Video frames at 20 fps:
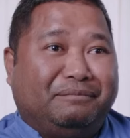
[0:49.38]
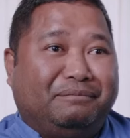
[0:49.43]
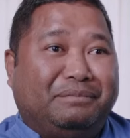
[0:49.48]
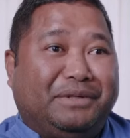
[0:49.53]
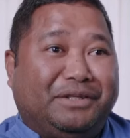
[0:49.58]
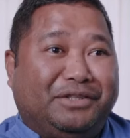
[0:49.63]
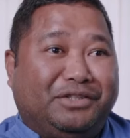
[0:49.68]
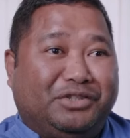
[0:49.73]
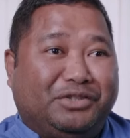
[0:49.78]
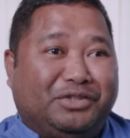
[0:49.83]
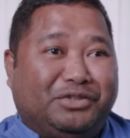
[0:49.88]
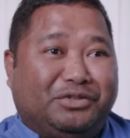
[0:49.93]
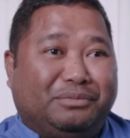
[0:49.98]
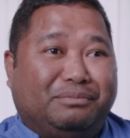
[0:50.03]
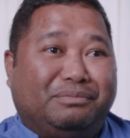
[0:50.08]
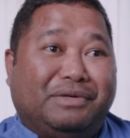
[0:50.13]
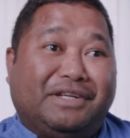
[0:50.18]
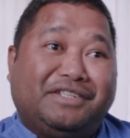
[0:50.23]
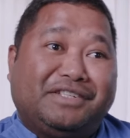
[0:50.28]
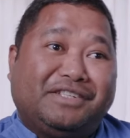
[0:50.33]
Been to
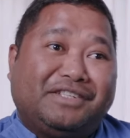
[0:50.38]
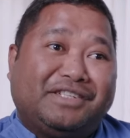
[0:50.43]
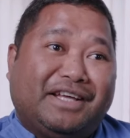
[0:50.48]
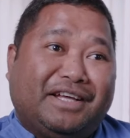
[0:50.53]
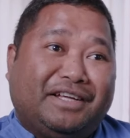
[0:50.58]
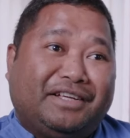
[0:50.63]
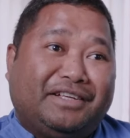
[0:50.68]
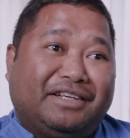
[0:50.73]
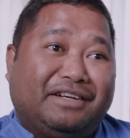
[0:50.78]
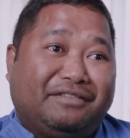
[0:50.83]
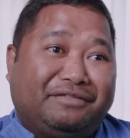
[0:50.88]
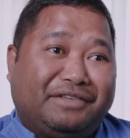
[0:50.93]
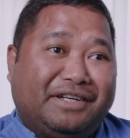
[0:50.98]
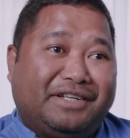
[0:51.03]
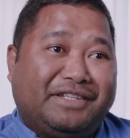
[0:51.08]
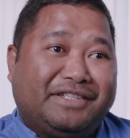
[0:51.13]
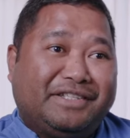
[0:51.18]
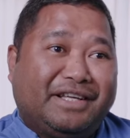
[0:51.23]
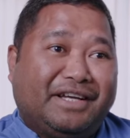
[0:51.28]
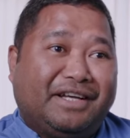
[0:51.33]
places like
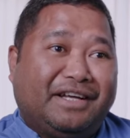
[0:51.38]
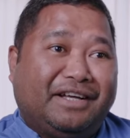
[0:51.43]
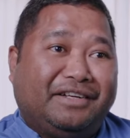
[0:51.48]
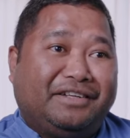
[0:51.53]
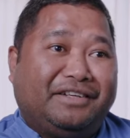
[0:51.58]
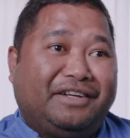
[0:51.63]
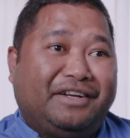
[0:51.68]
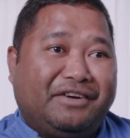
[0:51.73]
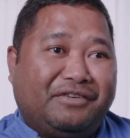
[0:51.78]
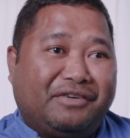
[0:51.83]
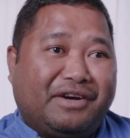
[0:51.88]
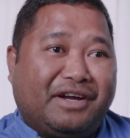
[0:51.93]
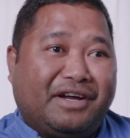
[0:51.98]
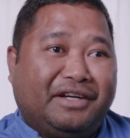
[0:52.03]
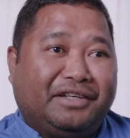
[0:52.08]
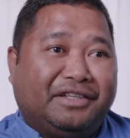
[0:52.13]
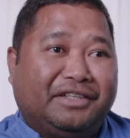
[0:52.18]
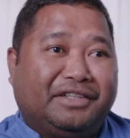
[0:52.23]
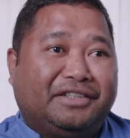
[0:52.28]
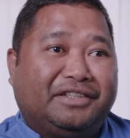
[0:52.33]
Afghanistan,
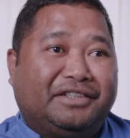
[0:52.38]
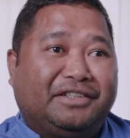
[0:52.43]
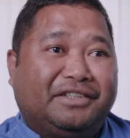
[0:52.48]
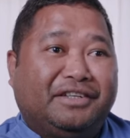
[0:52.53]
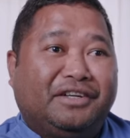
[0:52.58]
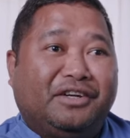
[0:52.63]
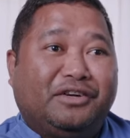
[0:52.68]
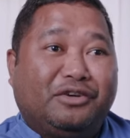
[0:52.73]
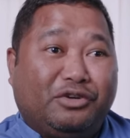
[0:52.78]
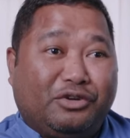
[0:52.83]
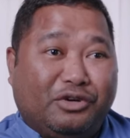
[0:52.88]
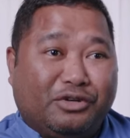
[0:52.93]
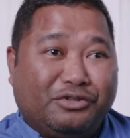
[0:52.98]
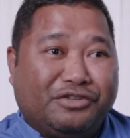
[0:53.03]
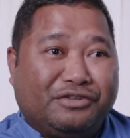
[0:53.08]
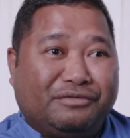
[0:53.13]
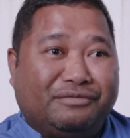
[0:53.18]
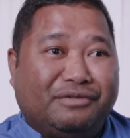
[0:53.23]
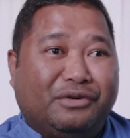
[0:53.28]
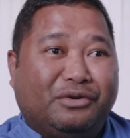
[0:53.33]
Iraq,
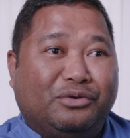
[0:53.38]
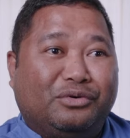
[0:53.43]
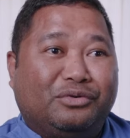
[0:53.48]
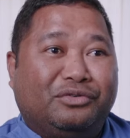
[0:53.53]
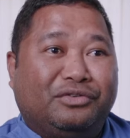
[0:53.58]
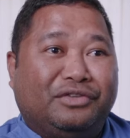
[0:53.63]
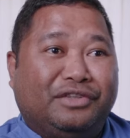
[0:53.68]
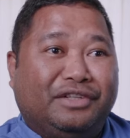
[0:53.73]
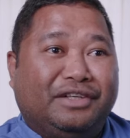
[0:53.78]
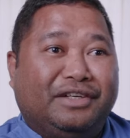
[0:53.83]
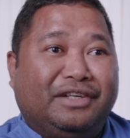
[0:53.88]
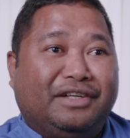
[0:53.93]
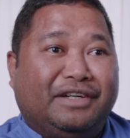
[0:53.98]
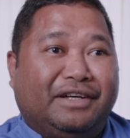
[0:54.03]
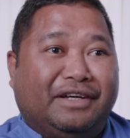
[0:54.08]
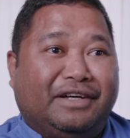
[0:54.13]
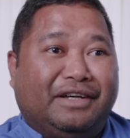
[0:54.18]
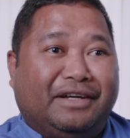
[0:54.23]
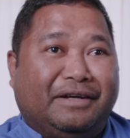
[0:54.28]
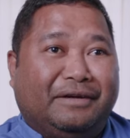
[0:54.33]
Kosovo.
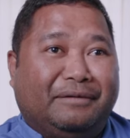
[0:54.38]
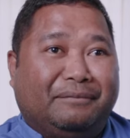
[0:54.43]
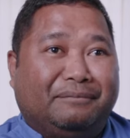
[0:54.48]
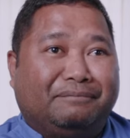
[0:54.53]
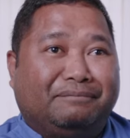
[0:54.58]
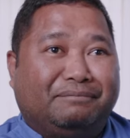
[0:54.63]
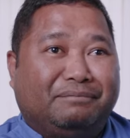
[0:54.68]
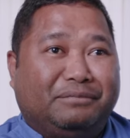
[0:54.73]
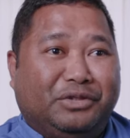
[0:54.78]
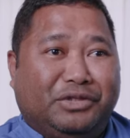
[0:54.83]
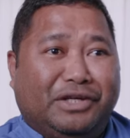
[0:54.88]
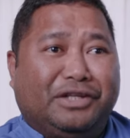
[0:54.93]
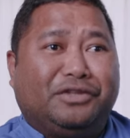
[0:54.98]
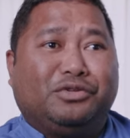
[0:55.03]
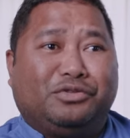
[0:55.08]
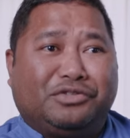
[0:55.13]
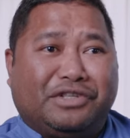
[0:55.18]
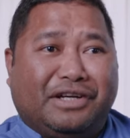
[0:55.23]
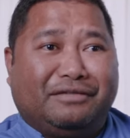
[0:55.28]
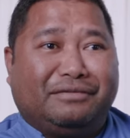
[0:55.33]
You get
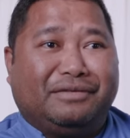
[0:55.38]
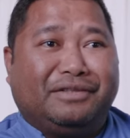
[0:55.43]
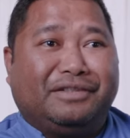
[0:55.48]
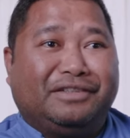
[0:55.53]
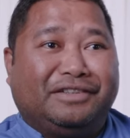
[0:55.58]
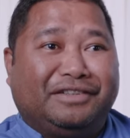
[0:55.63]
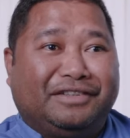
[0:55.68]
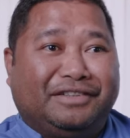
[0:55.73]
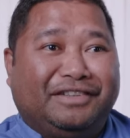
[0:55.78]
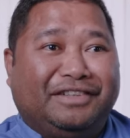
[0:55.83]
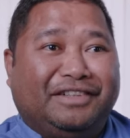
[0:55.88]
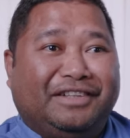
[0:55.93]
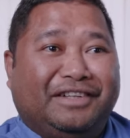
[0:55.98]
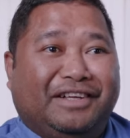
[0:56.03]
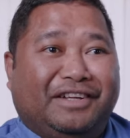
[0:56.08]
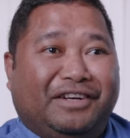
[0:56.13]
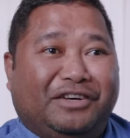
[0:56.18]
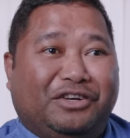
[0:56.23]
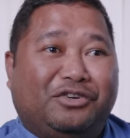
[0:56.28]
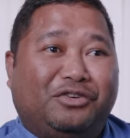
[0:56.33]
to travel,
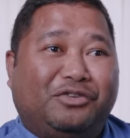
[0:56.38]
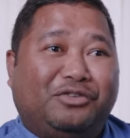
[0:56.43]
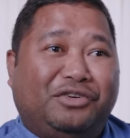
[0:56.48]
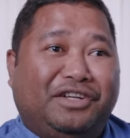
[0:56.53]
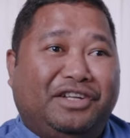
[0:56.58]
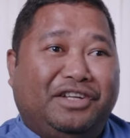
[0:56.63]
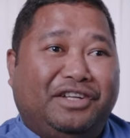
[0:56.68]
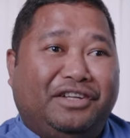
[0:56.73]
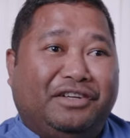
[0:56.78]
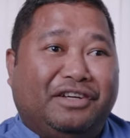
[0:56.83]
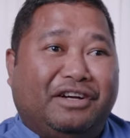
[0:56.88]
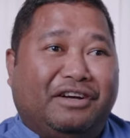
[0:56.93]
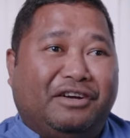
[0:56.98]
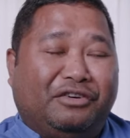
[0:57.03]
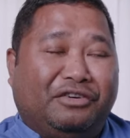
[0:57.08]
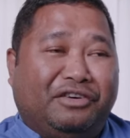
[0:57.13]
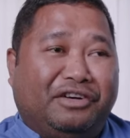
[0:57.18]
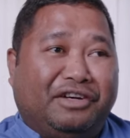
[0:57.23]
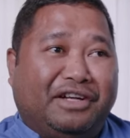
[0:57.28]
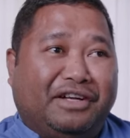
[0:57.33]
not only
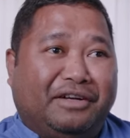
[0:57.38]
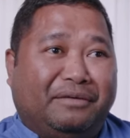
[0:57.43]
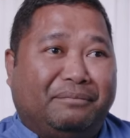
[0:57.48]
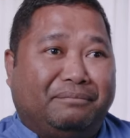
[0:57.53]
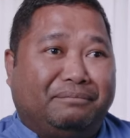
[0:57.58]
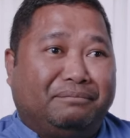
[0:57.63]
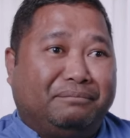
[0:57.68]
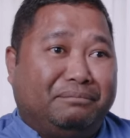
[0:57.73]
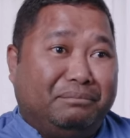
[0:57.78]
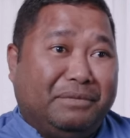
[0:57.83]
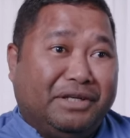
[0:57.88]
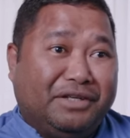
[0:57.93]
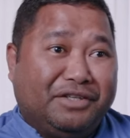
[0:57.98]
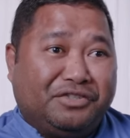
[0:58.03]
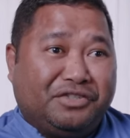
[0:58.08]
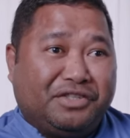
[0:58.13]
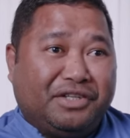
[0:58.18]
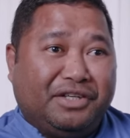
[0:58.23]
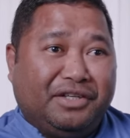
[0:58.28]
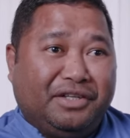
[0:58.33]
on
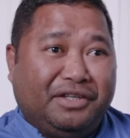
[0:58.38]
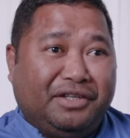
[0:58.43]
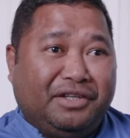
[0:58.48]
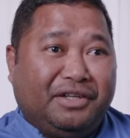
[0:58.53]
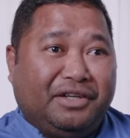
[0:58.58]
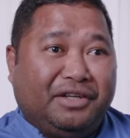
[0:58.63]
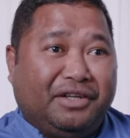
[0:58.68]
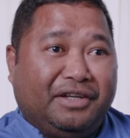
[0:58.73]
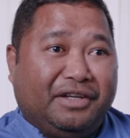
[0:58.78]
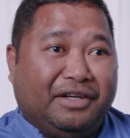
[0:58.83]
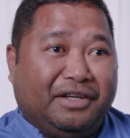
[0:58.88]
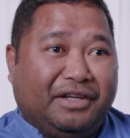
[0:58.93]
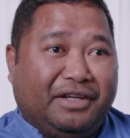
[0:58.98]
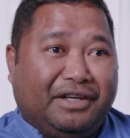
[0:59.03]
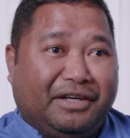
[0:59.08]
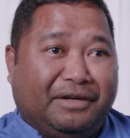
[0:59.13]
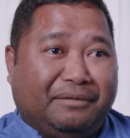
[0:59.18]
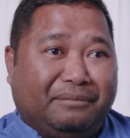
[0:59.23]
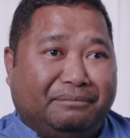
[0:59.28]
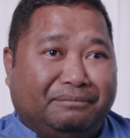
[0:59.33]
military
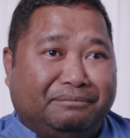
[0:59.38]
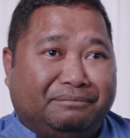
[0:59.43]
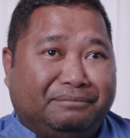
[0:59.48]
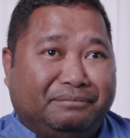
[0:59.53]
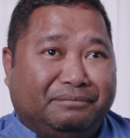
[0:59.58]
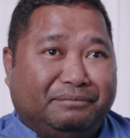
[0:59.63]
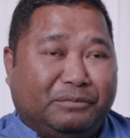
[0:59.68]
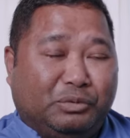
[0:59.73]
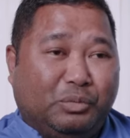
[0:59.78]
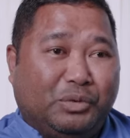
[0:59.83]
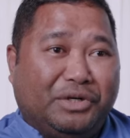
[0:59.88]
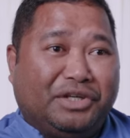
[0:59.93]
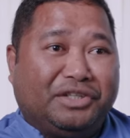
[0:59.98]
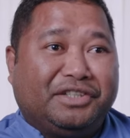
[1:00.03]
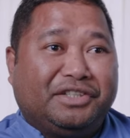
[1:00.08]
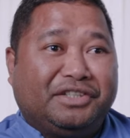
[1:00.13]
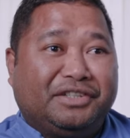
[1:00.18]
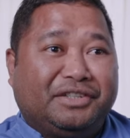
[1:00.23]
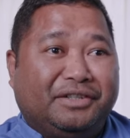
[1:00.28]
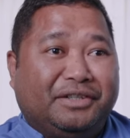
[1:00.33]

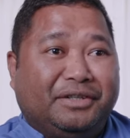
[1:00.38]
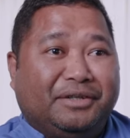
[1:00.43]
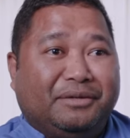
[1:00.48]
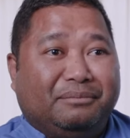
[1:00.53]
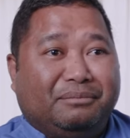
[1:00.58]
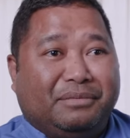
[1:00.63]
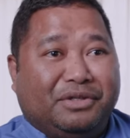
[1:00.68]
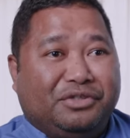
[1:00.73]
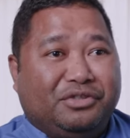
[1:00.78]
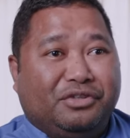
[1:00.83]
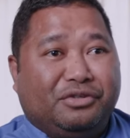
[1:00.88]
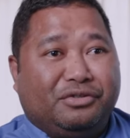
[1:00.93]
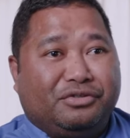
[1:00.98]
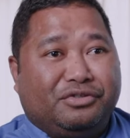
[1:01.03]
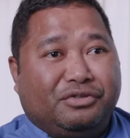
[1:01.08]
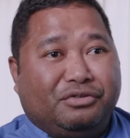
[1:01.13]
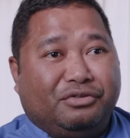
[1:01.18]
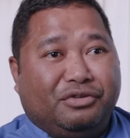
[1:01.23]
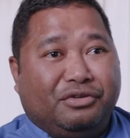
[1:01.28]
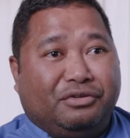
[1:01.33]
work, but you
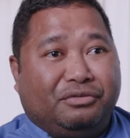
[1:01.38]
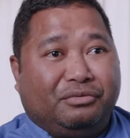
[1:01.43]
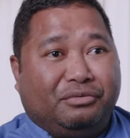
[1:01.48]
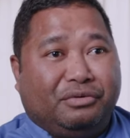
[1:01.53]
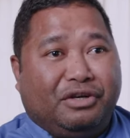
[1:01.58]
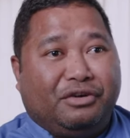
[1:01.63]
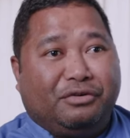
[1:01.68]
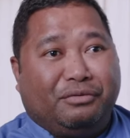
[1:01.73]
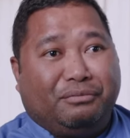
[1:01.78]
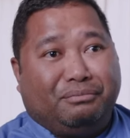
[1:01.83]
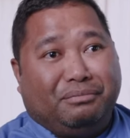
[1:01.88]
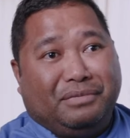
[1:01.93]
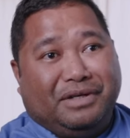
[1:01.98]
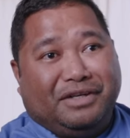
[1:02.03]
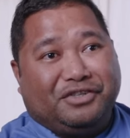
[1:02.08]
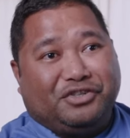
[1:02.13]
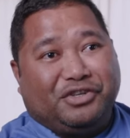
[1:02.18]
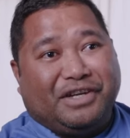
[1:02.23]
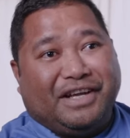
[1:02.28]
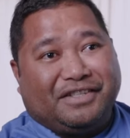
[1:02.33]
also go on
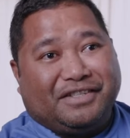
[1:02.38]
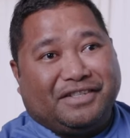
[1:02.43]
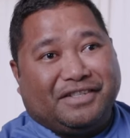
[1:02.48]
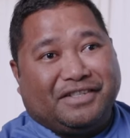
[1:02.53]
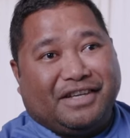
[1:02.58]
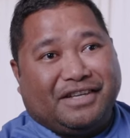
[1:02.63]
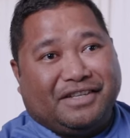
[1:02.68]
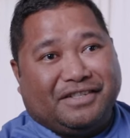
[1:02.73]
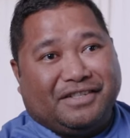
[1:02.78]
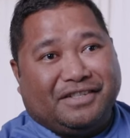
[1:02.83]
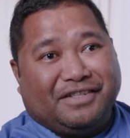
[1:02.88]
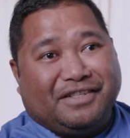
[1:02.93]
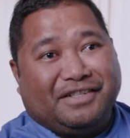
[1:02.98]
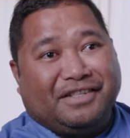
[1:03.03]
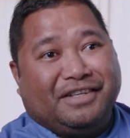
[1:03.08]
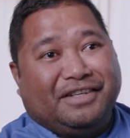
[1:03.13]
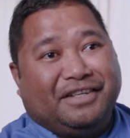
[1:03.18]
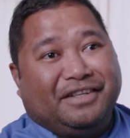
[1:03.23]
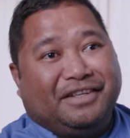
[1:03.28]
military exercises,